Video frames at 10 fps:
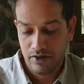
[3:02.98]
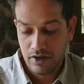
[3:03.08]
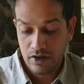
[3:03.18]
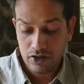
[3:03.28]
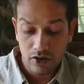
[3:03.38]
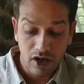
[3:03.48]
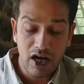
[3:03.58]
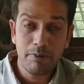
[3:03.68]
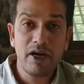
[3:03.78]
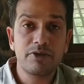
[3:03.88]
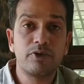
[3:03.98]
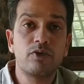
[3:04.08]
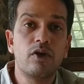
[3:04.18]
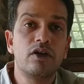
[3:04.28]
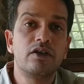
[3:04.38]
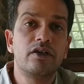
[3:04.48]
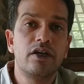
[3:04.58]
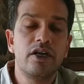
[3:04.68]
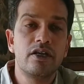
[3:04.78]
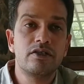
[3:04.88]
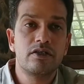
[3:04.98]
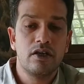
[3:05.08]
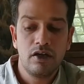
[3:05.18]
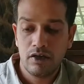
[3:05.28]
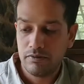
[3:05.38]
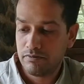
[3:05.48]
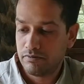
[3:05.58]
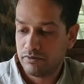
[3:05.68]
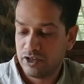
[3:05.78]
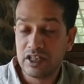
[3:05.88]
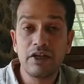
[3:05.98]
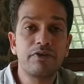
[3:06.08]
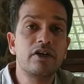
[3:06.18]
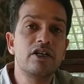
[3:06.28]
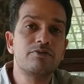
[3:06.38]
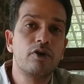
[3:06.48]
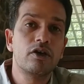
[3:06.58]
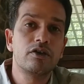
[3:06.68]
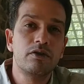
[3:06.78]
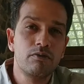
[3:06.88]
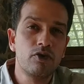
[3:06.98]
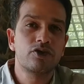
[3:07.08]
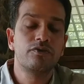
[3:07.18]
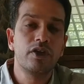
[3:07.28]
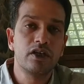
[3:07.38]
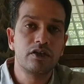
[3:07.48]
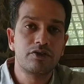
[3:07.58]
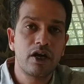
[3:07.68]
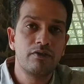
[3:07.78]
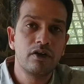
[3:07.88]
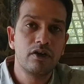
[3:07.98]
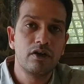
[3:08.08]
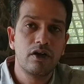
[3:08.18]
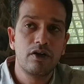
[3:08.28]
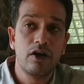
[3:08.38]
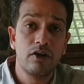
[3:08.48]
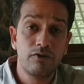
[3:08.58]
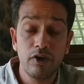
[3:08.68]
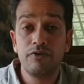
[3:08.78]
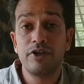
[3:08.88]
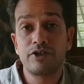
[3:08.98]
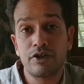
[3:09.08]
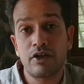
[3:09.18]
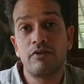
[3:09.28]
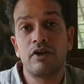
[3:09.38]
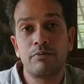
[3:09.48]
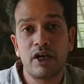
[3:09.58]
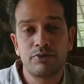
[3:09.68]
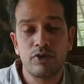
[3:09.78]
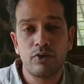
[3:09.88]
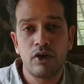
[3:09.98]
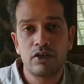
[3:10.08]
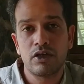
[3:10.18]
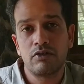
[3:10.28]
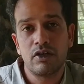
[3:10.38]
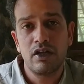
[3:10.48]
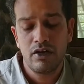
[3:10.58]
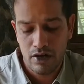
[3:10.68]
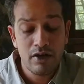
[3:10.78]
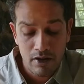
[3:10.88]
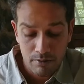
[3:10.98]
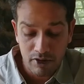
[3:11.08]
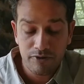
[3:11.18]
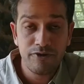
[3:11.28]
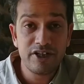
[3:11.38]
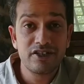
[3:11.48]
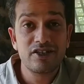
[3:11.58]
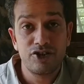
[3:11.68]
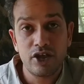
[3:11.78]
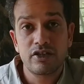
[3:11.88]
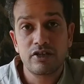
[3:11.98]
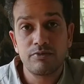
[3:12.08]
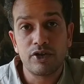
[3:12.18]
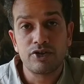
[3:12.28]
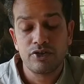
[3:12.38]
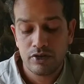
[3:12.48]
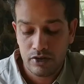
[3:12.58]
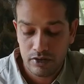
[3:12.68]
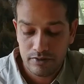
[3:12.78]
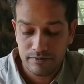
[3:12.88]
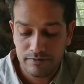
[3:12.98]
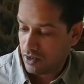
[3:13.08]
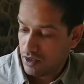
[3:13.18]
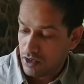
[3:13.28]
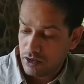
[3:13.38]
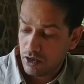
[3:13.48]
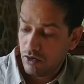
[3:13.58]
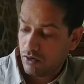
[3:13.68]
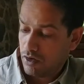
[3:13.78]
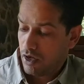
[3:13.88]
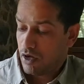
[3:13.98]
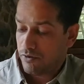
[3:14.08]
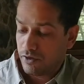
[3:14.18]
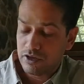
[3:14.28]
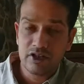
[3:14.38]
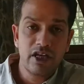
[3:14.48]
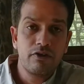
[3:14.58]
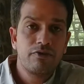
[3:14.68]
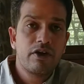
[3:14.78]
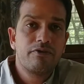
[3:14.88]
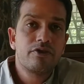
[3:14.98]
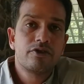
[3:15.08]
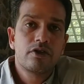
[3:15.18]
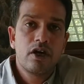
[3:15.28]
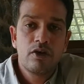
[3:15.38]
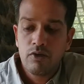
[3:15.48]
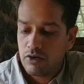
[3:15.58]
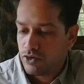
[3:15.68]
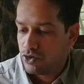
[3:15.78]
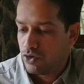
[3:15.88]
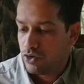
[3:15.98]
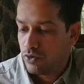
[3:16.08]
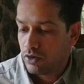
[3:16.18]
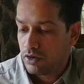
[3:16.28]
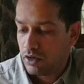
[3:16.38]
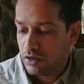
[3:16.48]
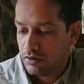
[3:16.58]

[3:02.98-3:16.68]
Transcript: So our passport wallet is significantly smaller than most of the other travel, full-feature travel and passport wallets out there, but fits just as much. So for the sake of reference, I want to show you the